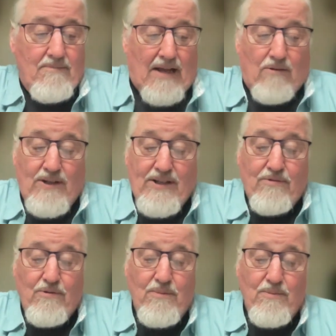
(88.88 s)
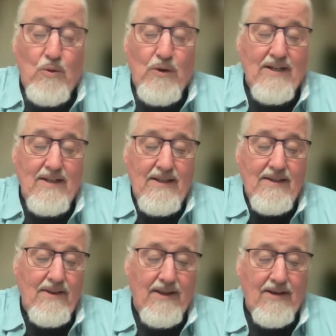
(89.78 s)
I'll read through them
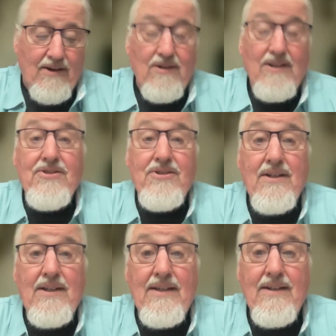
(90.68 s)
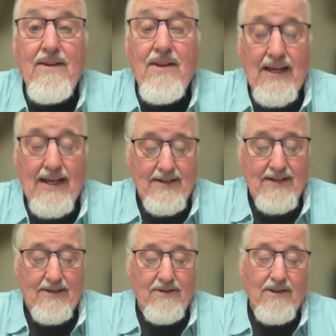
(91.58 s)
quickly. They're listed in the
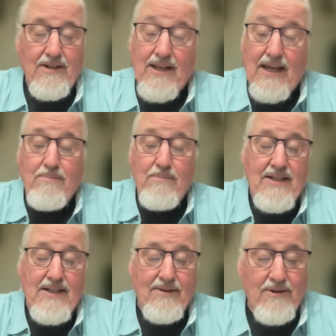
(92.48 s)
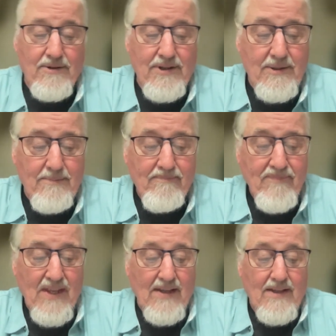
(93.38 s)
handout that can be downloaded.
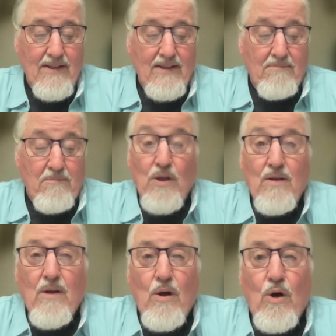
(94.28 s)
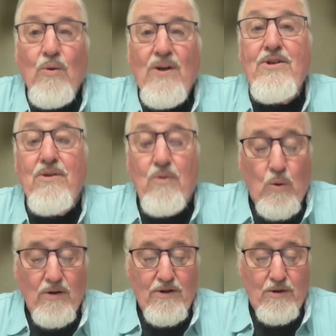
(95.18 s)
Original
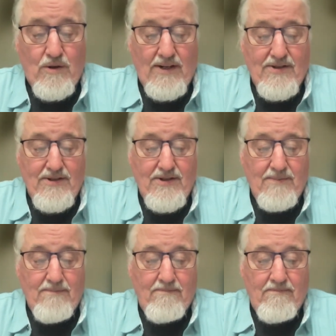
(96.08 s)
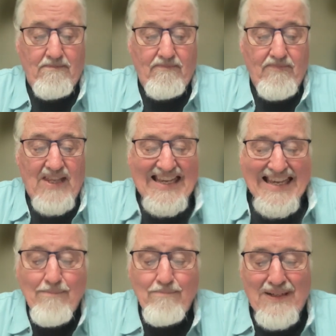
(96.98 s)
word choices,
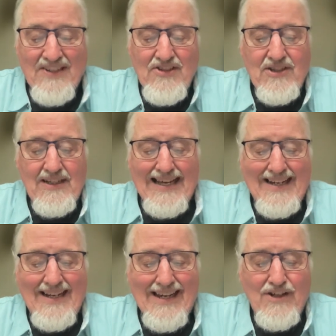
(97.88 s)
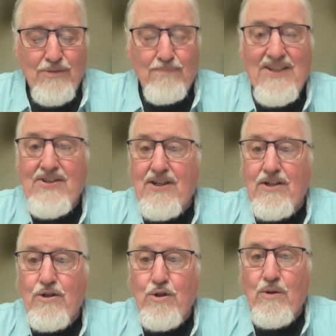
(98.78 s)
implicit and
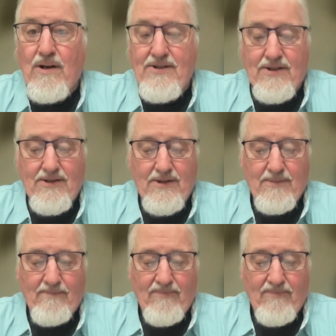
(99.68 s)
explicit choices,